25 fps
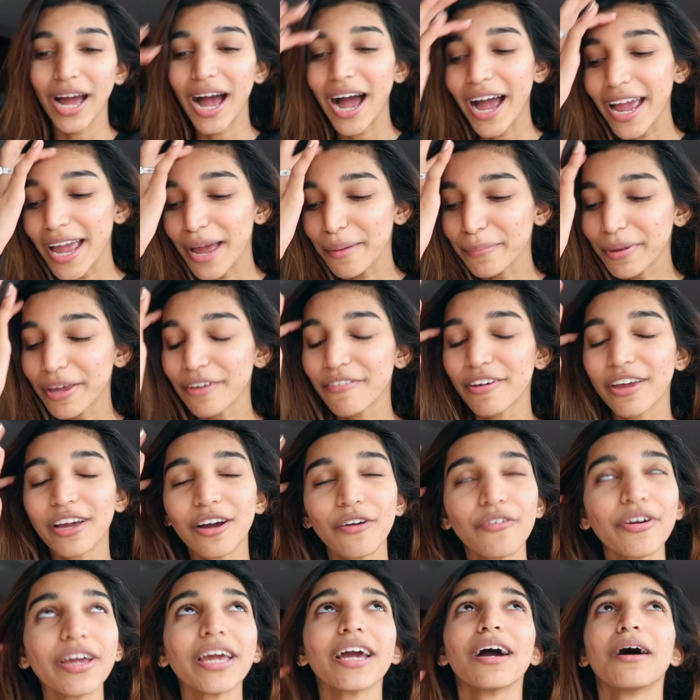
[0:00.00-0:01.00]
I am giving
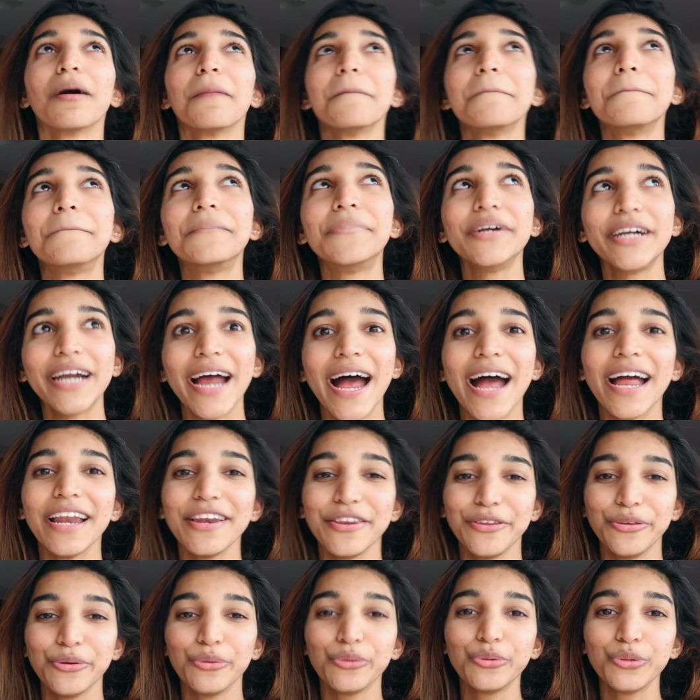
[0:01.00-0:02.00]
away a
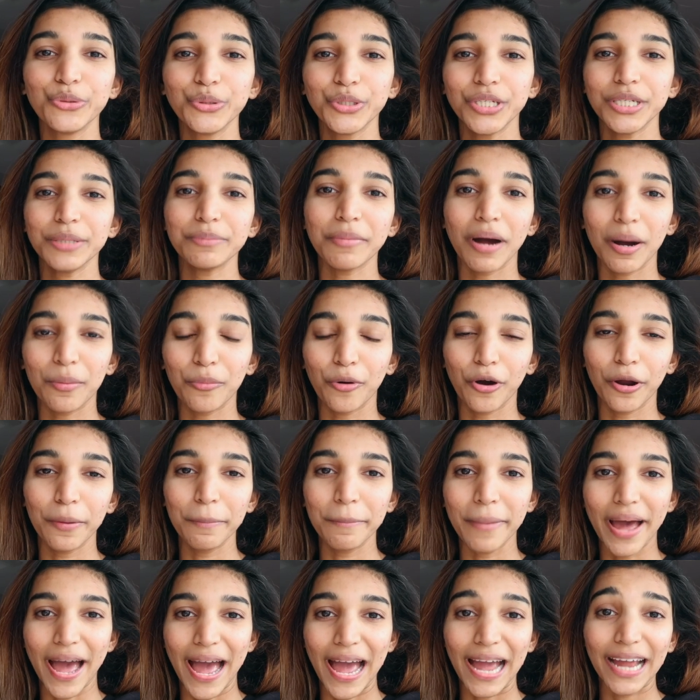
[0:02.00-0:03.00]
brand new Gucci
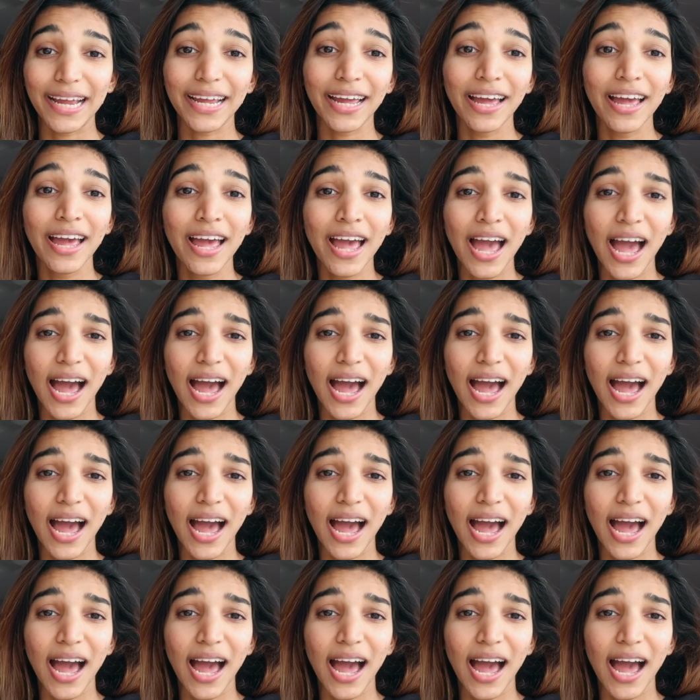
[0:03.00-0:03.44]
Marmont bag,